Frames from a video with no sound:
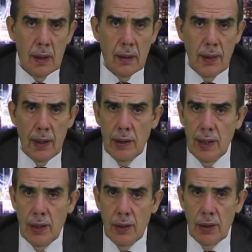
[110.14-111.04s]
Their
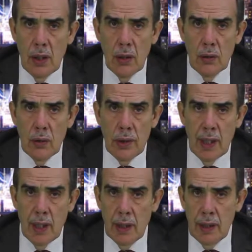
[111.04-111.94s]
leader,
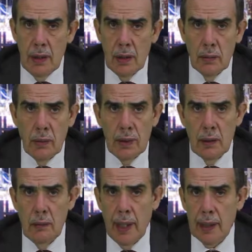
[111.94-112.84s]
Huyai, went to
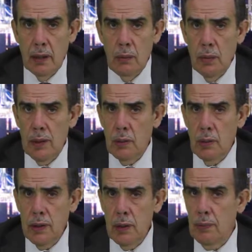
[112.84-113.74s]
Mecca with
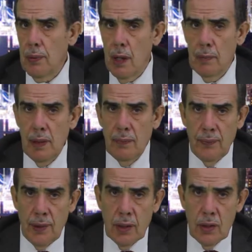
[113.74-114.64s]
20 prominent
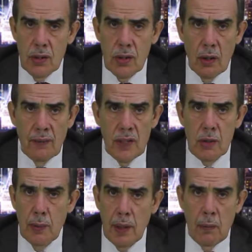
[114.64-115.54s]
figures of his
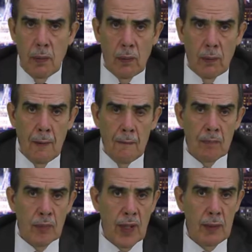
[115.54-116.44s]
people.
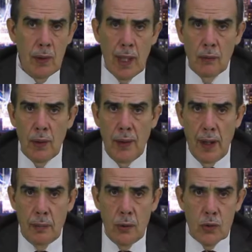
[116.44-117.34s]
They met with
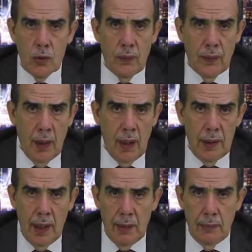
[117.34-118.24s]
Abu Sufyan
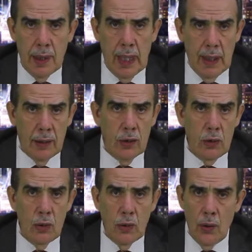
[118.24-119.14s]
and began to
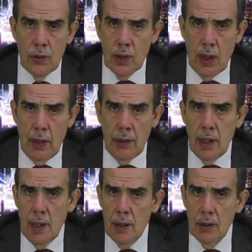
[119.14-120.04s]
negotiate
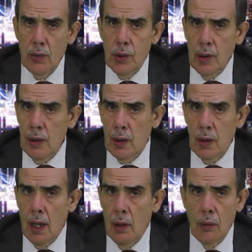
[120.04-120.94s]
to kill
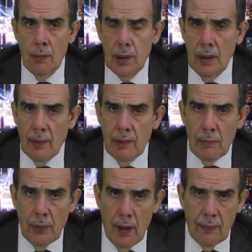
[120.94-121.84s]
our beloved
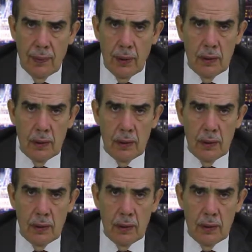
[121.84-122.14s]
Prophet.